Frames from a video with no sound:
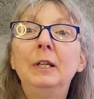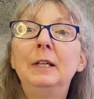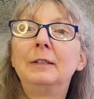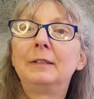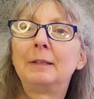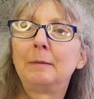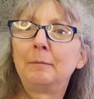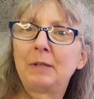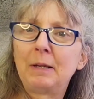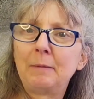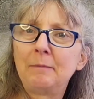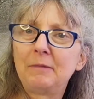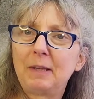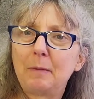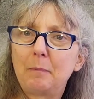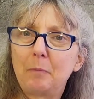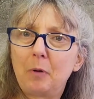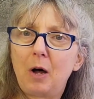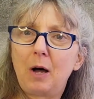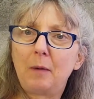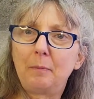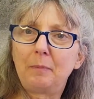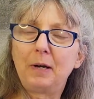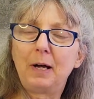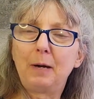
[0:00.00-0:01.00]
Sometimes they
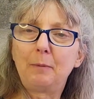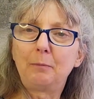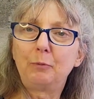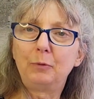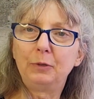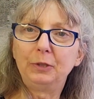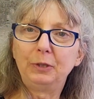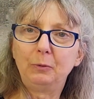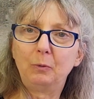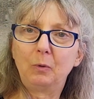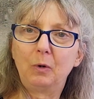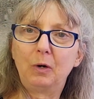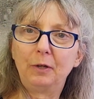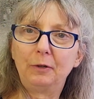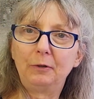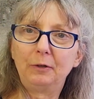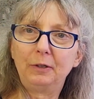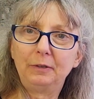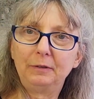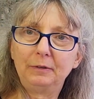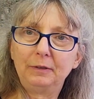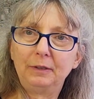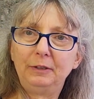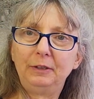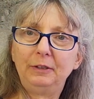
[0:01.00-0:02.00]
pop up when you water it,
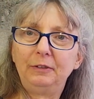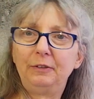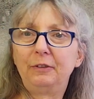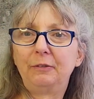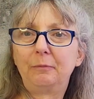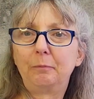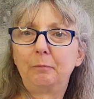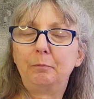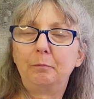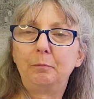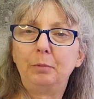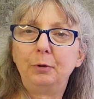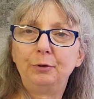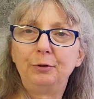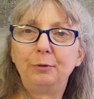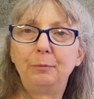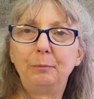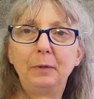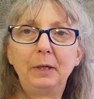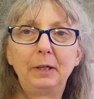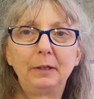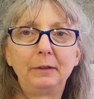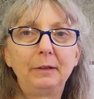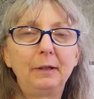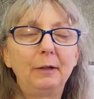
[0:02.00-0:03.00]
and then you just push them
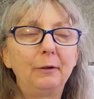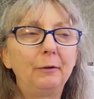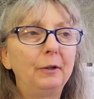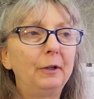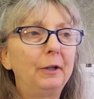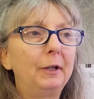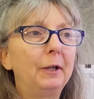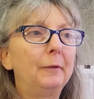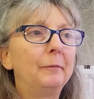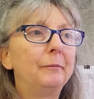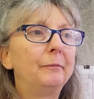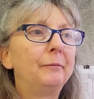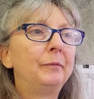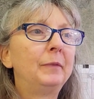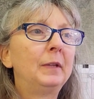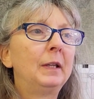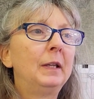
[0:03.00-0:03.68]
back down again.